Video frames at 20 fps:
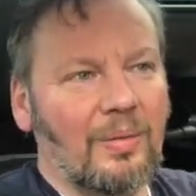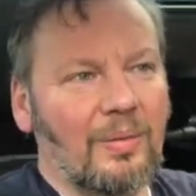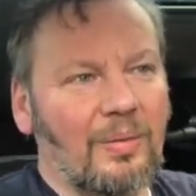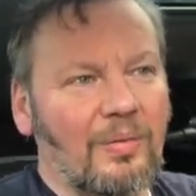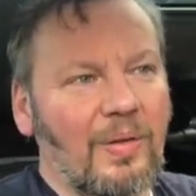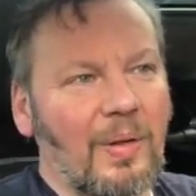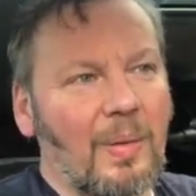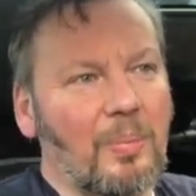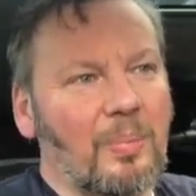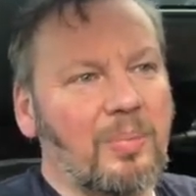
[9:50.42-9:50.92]

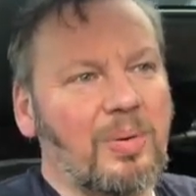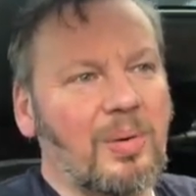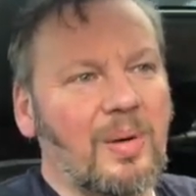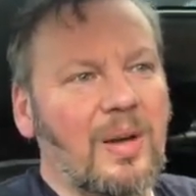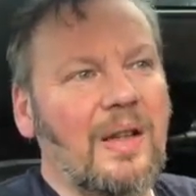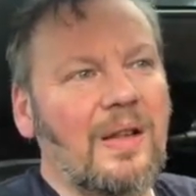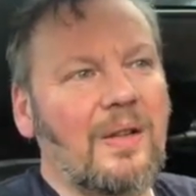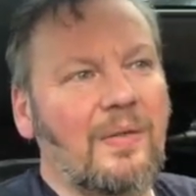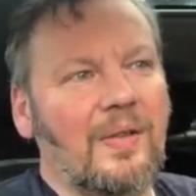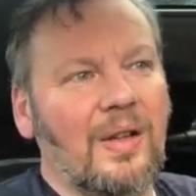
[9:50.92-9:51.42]
from
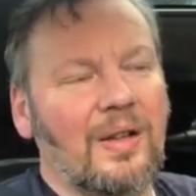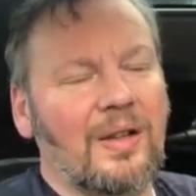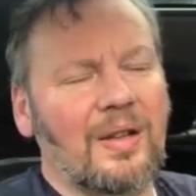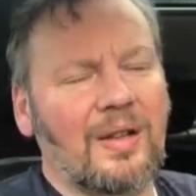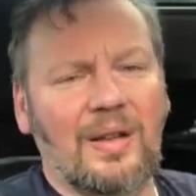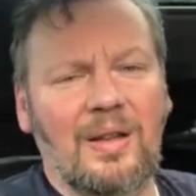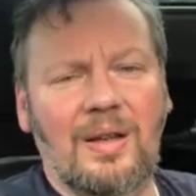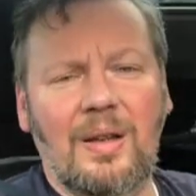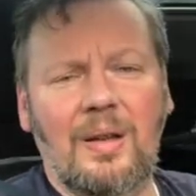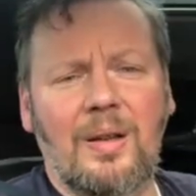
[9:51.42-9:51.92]

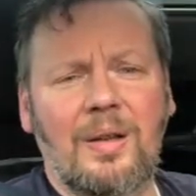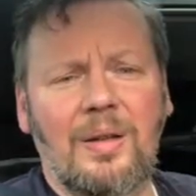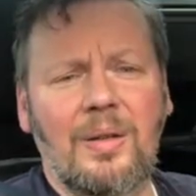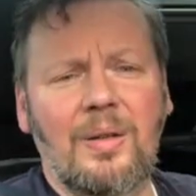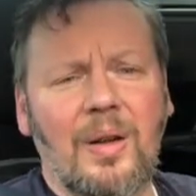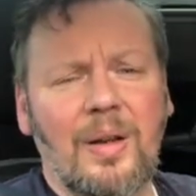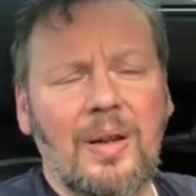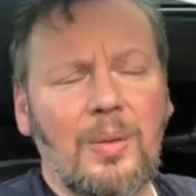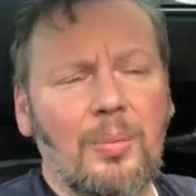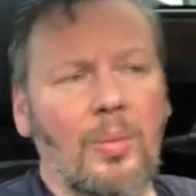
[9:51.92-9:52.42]
previously, and there's
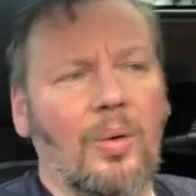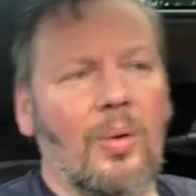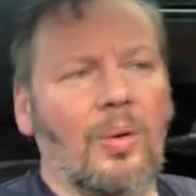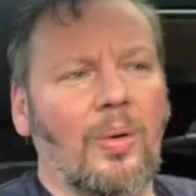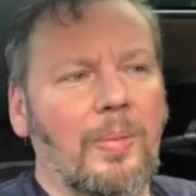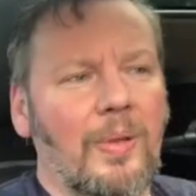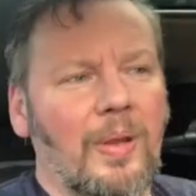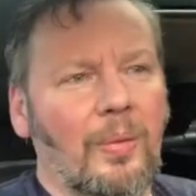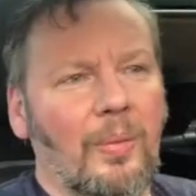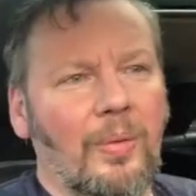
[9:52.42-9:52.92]
not
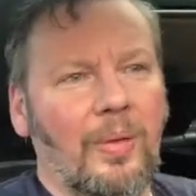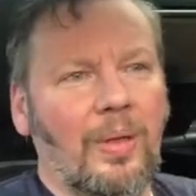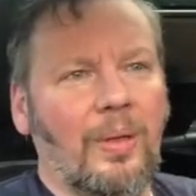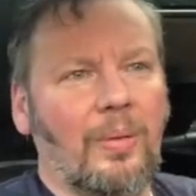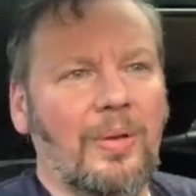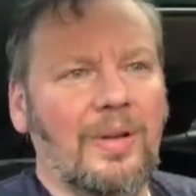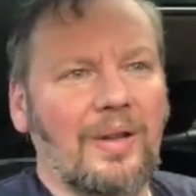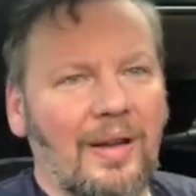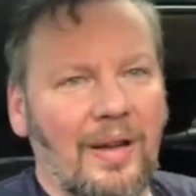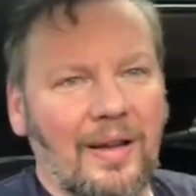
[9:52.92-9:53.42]
anymore, but there
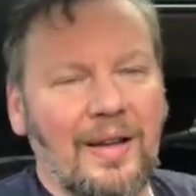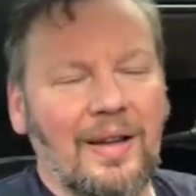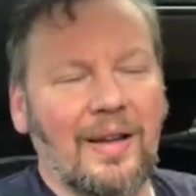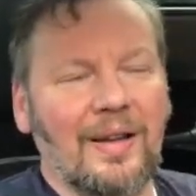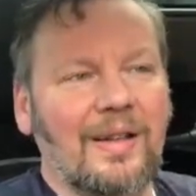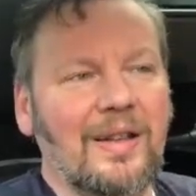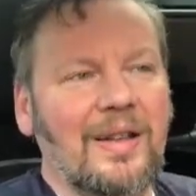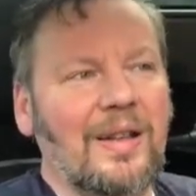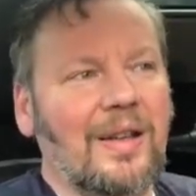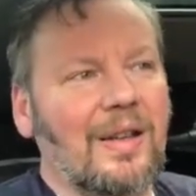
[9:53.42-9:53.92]
was like a
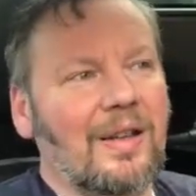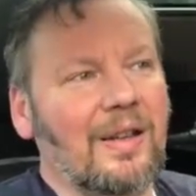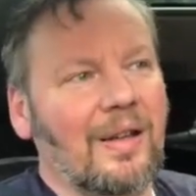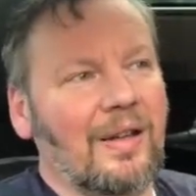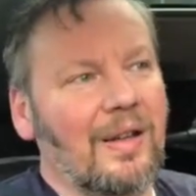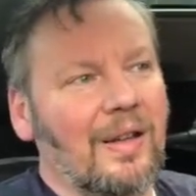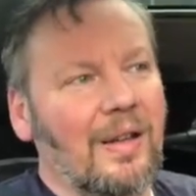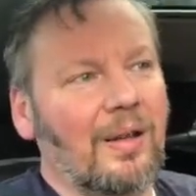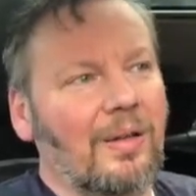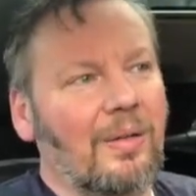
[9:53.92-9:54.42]
leak,
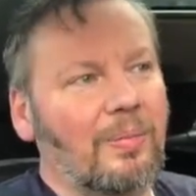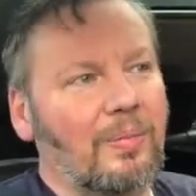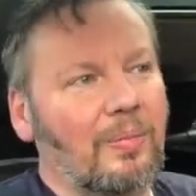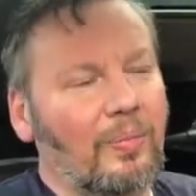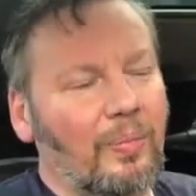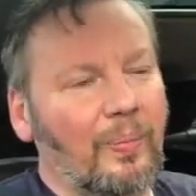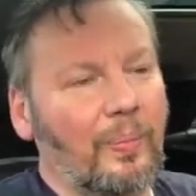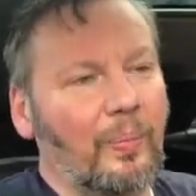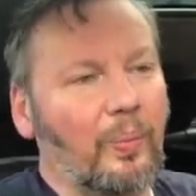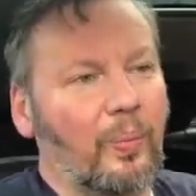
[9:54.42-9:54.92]
and
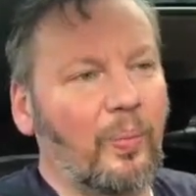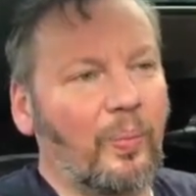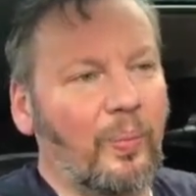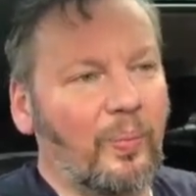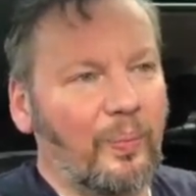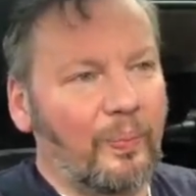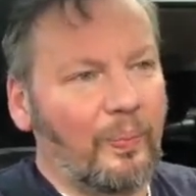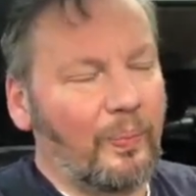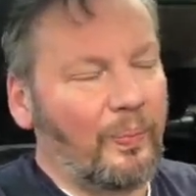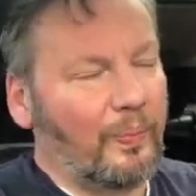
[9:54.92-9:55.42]

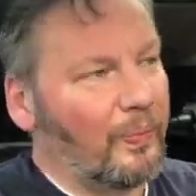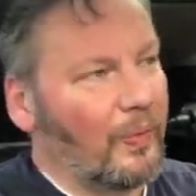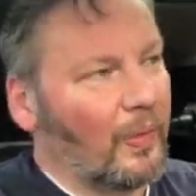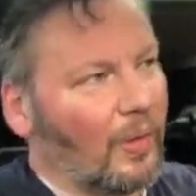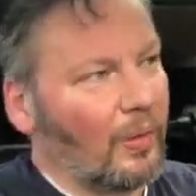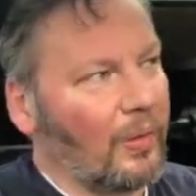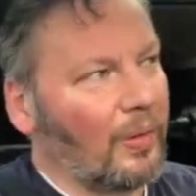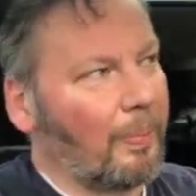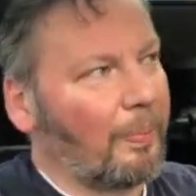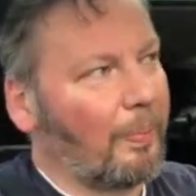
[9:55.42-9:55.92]

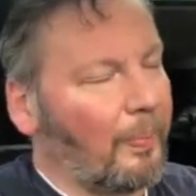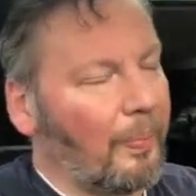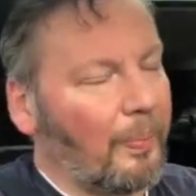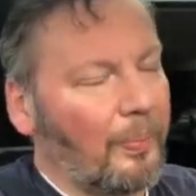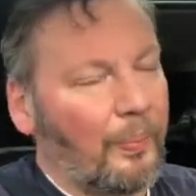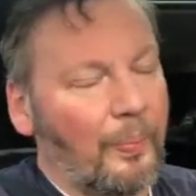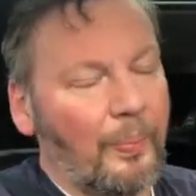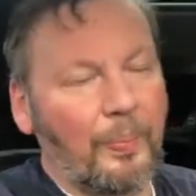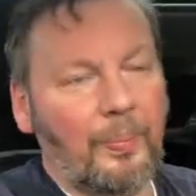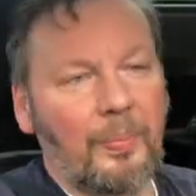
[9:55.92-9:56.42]
all the
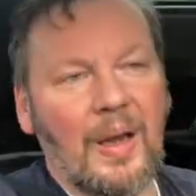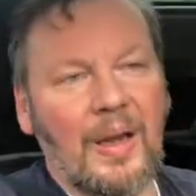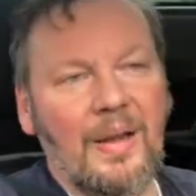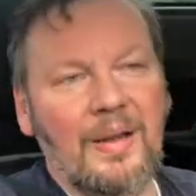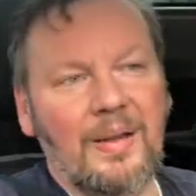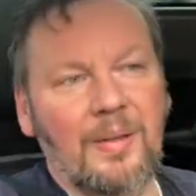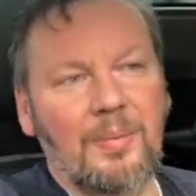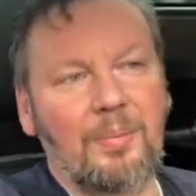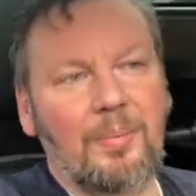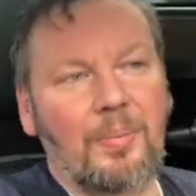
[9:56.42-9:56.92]

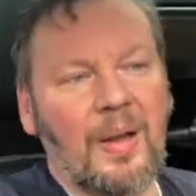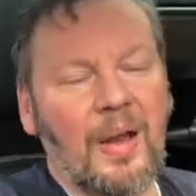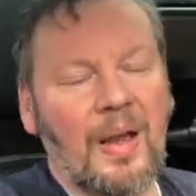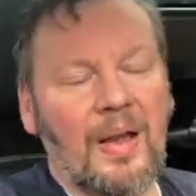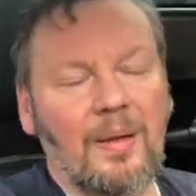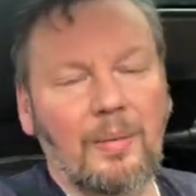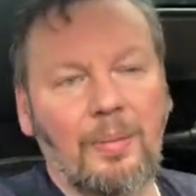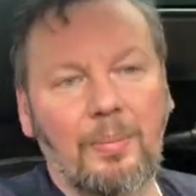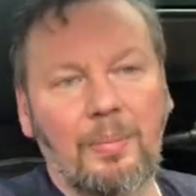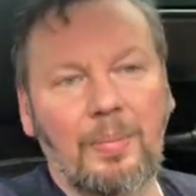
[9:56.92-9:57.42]
paint
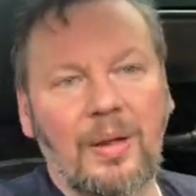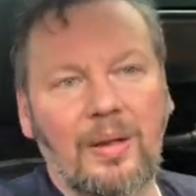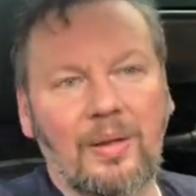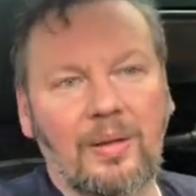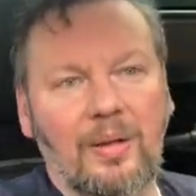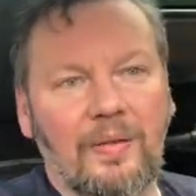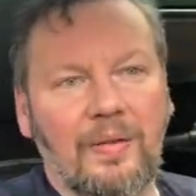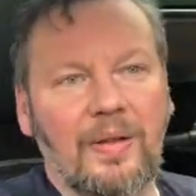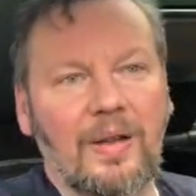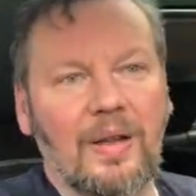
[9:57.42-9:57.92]
had
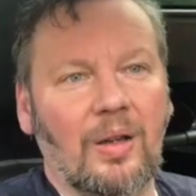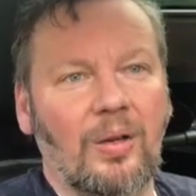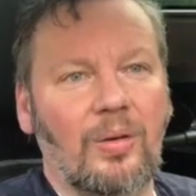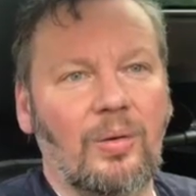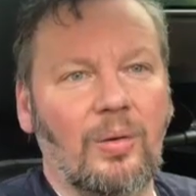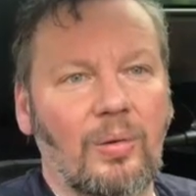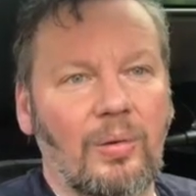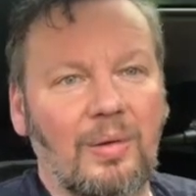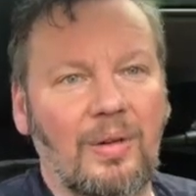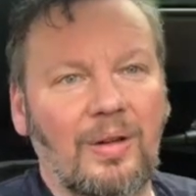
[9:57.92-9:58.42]
peeled off in that
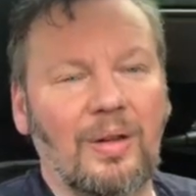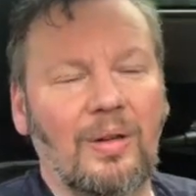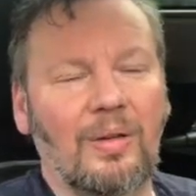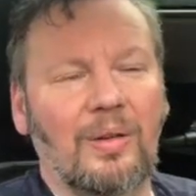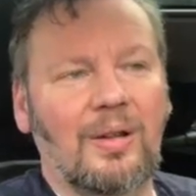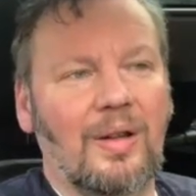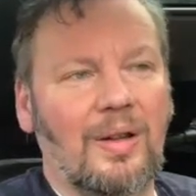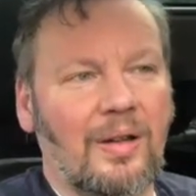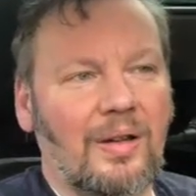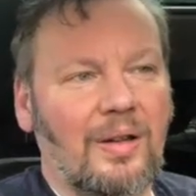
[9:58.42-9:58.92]
corner, and it
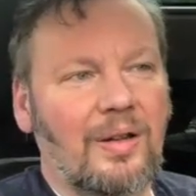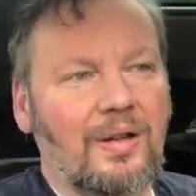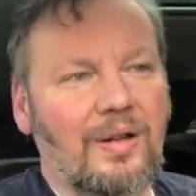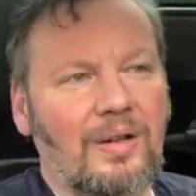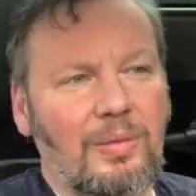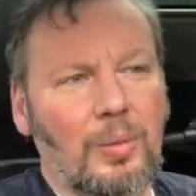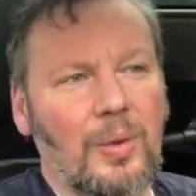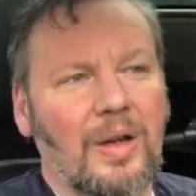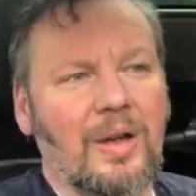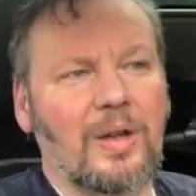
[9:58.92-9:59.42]
looked like
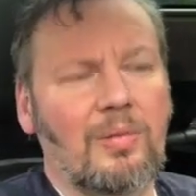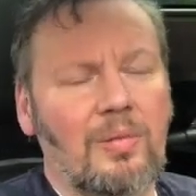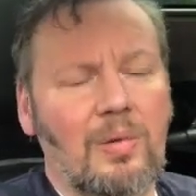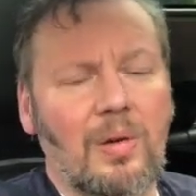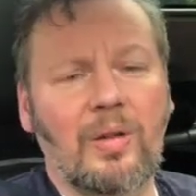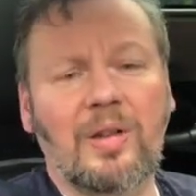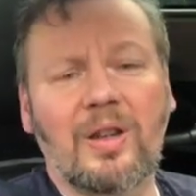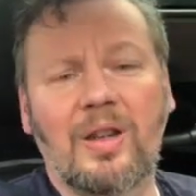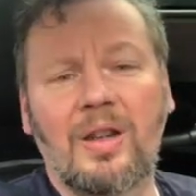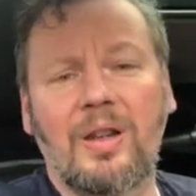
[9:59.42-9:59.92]
quite
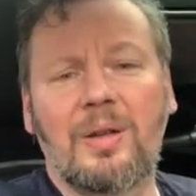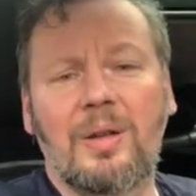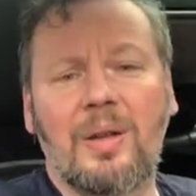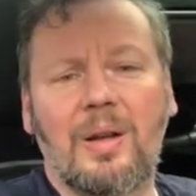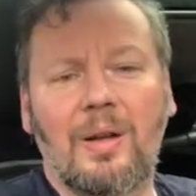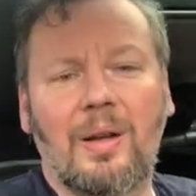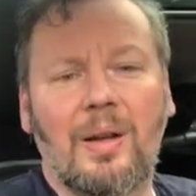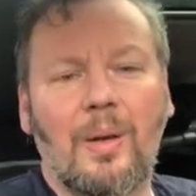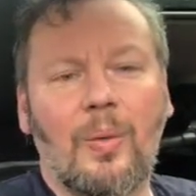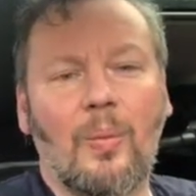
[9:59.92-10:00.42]
grotty. You
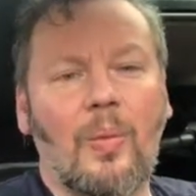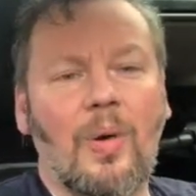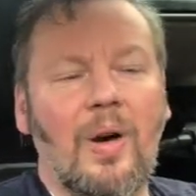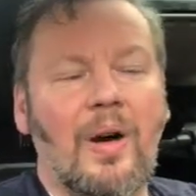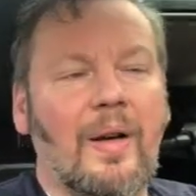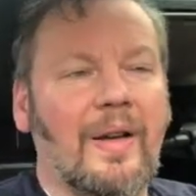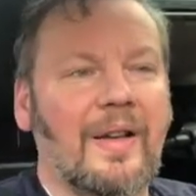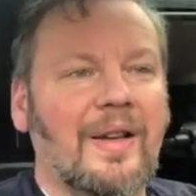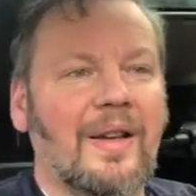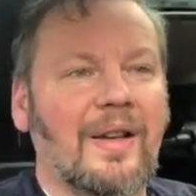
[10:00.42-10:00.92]
had like
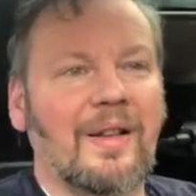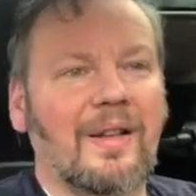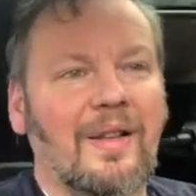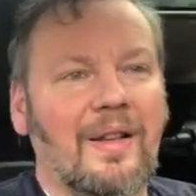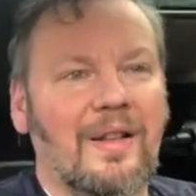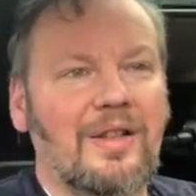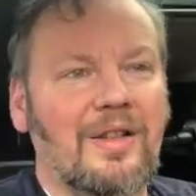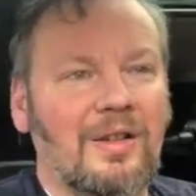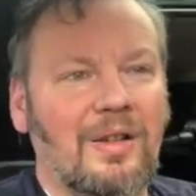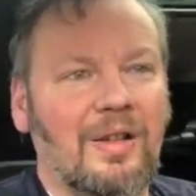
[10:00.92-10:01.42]
white, and
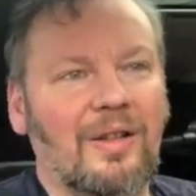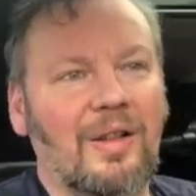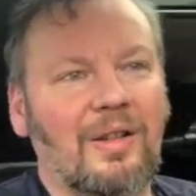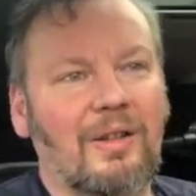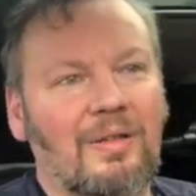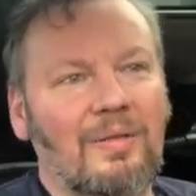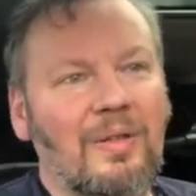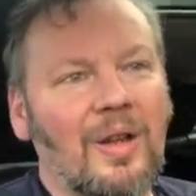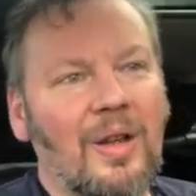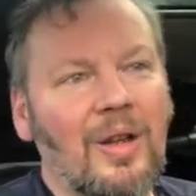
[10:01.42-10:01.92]
then you had the
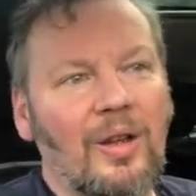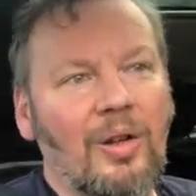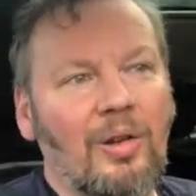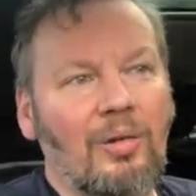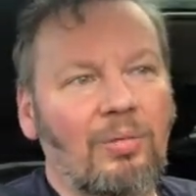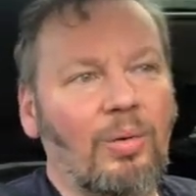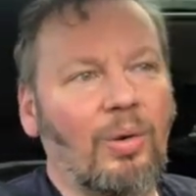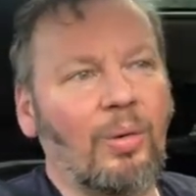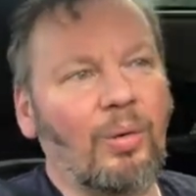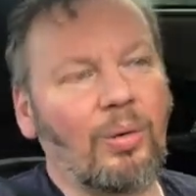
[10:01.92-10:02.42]

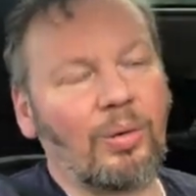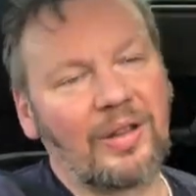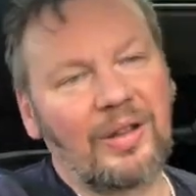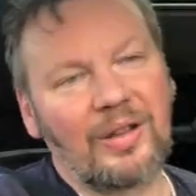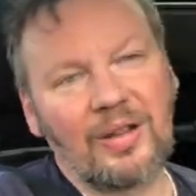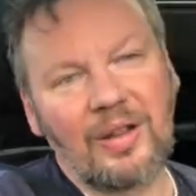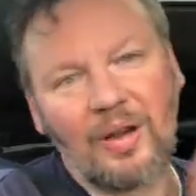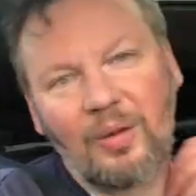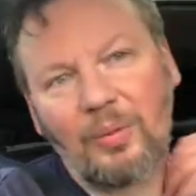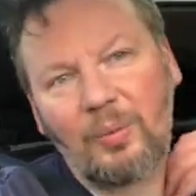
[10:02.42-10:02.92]
raw
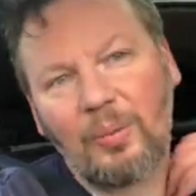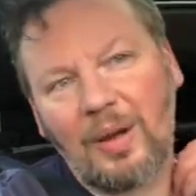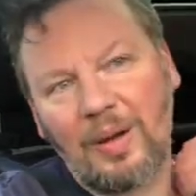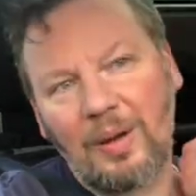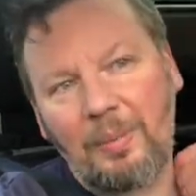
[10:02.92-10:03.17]
stone where the